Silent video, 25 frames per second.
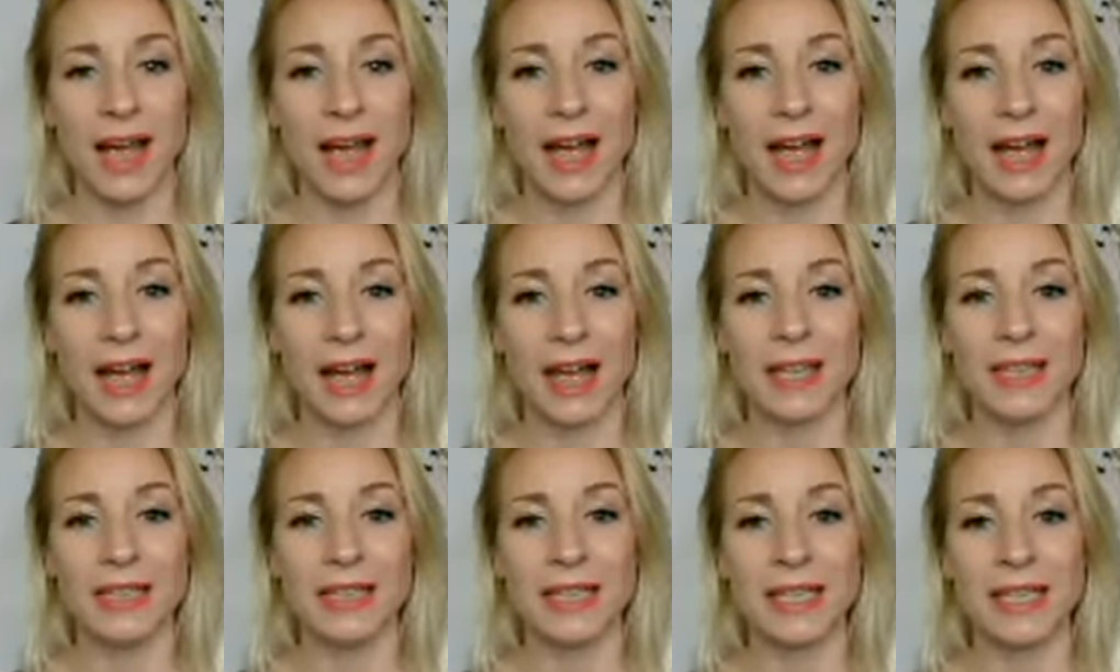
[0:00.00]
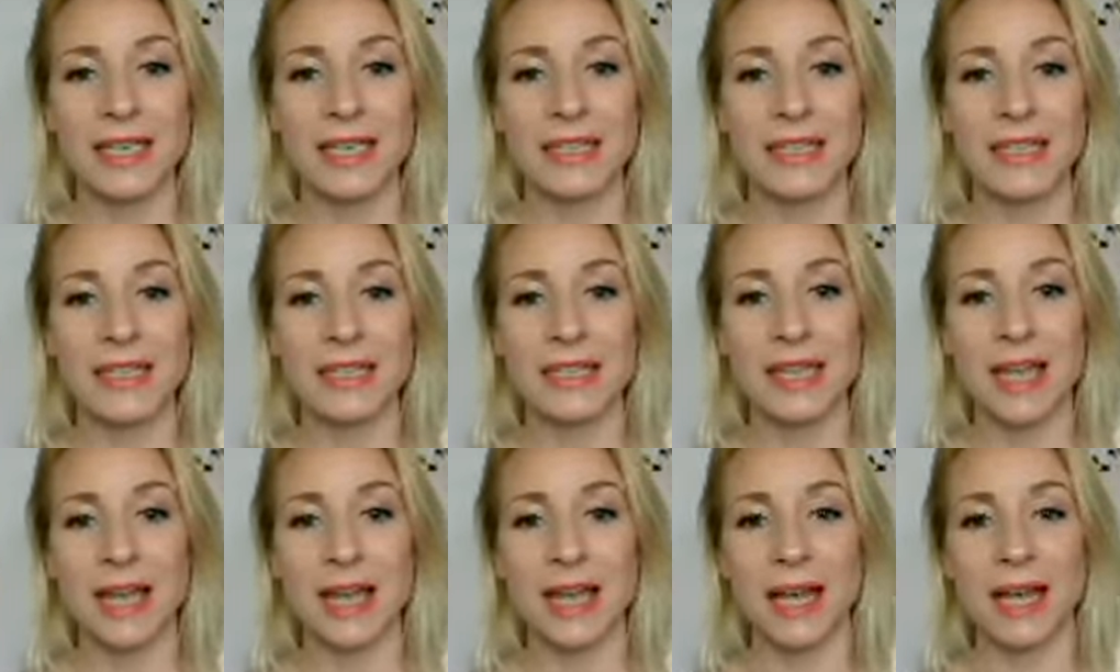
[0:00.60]
and it
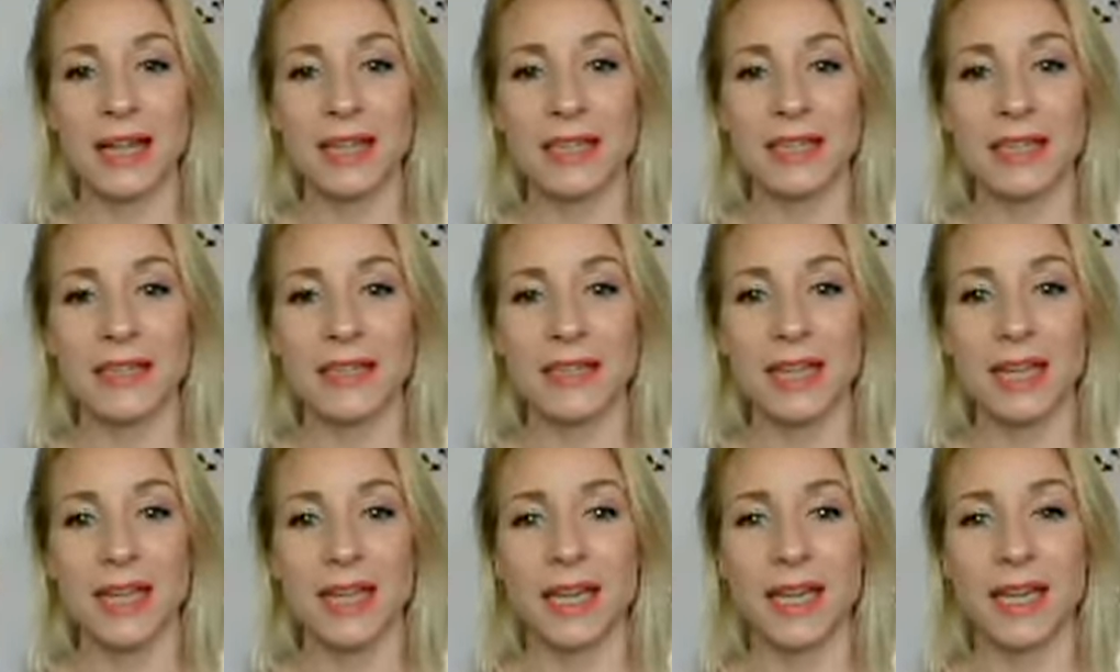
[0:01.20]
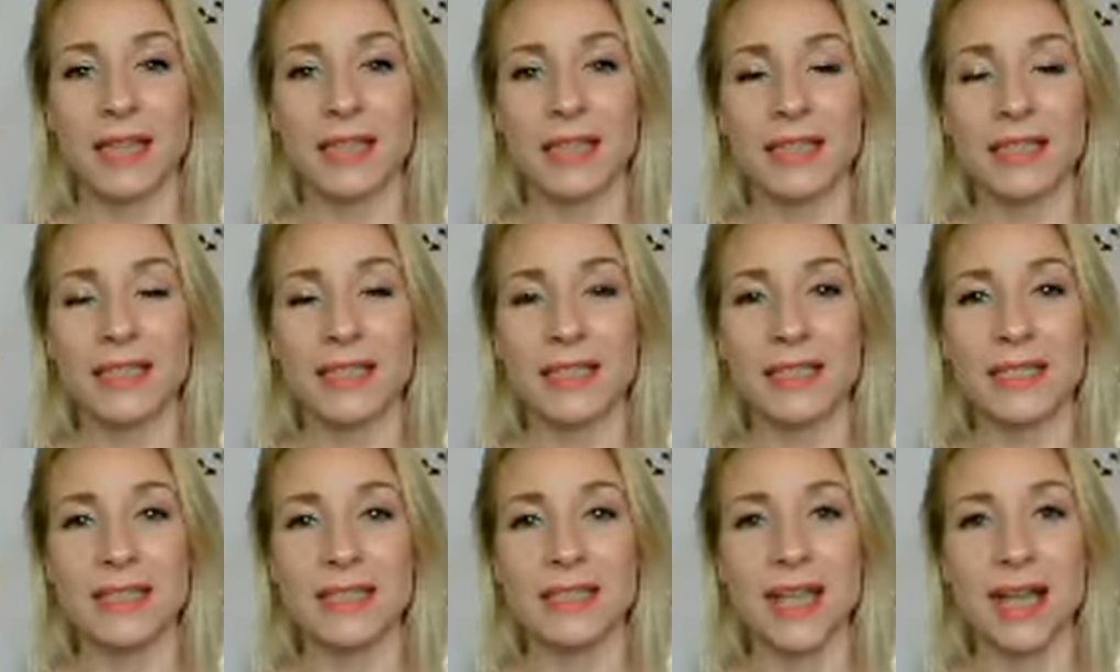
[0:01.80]
said, in a
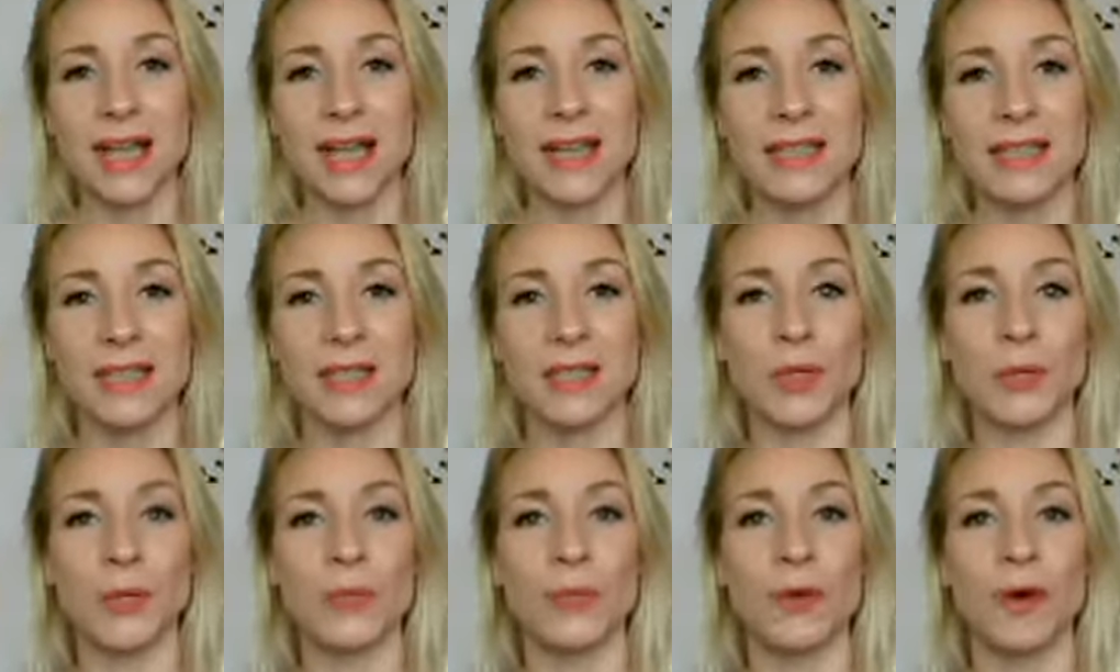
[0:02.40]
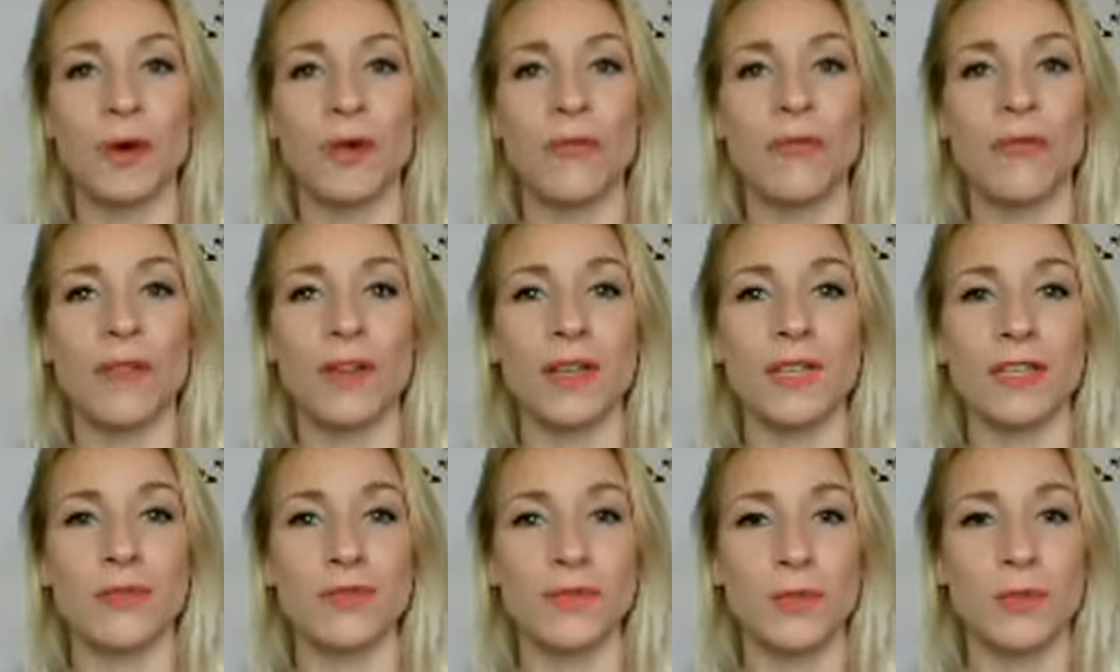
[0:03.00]
society that
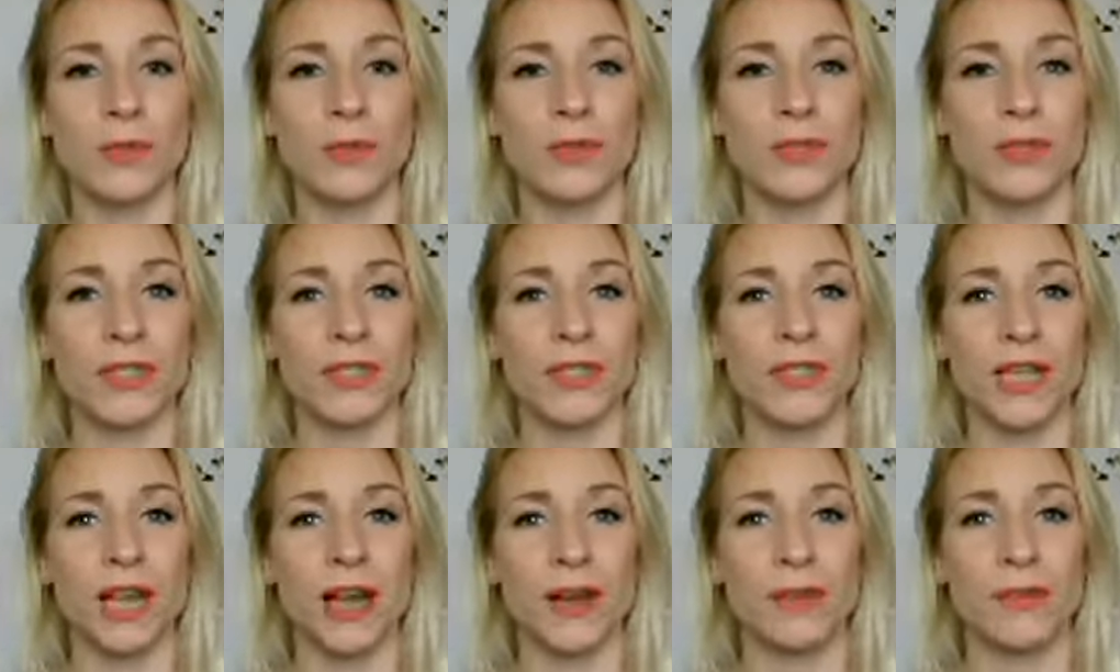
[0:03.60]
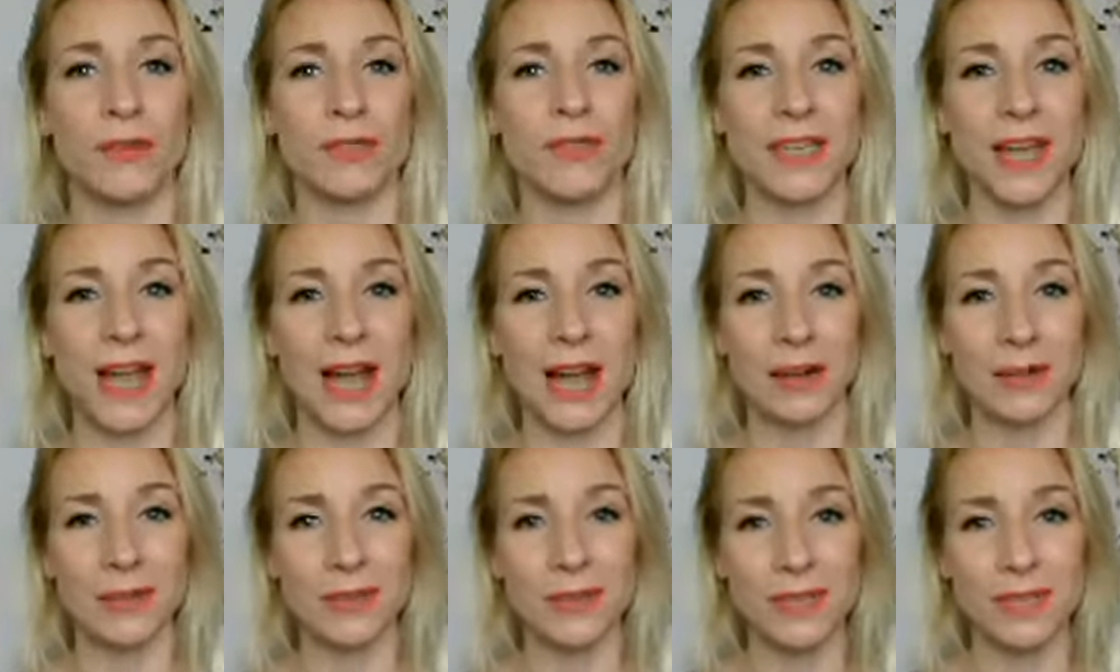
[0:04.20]
profits from your
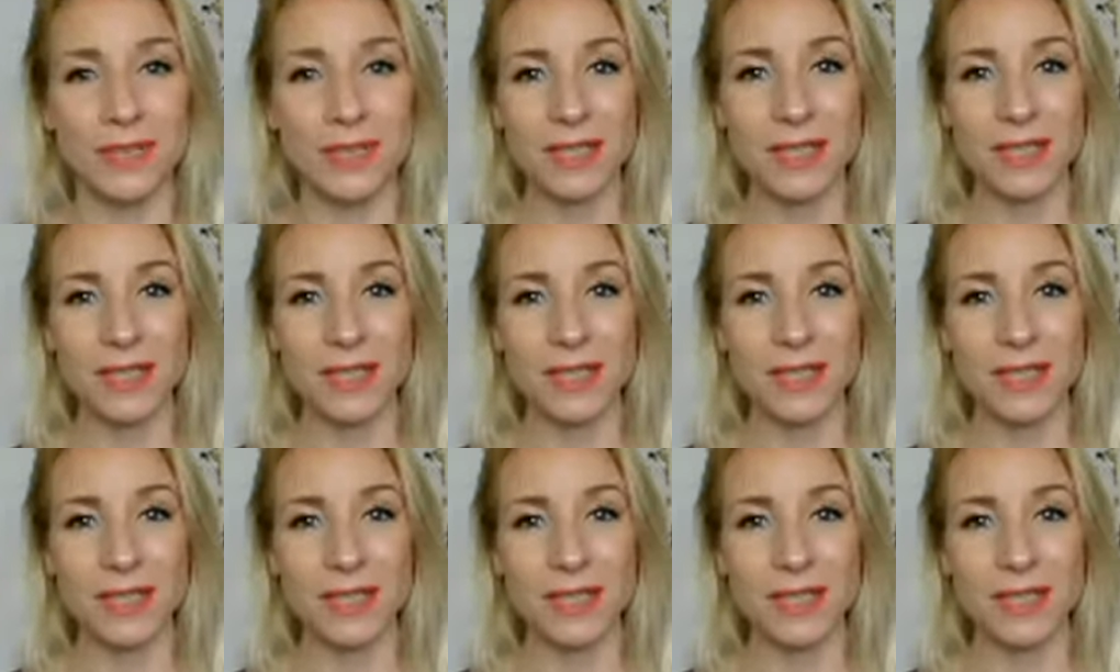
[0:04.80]
self-doubt,